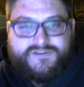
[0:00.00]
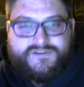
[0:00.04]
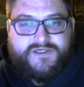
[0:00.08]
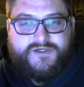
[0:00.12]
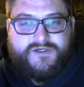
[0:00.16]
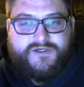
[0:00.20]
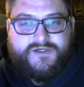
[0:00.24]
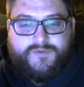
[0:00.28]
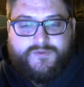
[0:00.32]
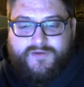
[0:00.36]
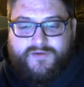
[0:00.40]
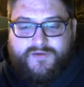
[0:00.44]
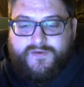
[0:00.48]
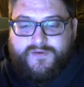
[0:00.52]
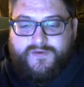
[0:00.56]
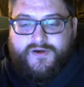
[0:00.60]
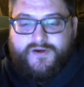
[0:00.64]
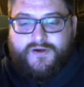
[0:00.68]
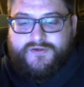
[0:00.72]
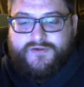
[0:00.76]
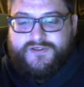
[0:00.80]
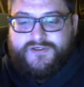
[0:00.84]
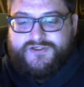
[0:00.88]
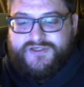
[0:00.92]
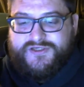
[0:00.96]
You said you went
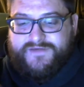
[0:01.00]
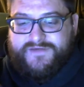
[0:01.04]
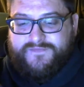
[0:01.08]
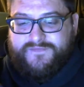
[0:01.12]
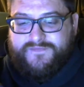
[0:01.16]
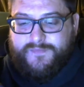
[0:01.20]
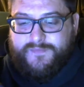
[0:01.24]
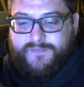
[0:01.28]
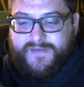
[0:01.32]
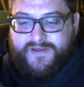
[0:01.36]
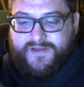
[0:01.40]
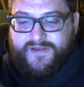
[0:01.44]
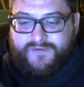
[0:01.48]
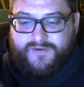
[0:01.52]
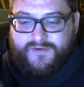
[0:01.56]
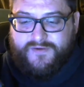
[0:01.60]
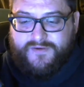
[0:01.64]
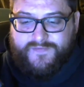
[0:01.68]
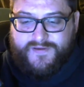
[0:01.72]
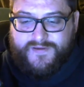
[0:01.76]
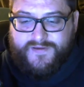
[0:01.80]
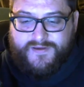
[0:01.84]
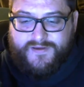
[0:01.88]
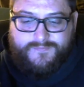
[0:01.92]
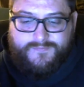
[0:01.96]
Renault. Did you have a method
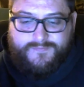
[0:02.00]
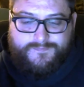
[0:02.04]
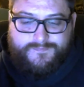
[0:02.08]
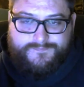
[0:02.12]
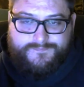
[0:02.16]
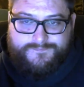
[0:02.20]
on that?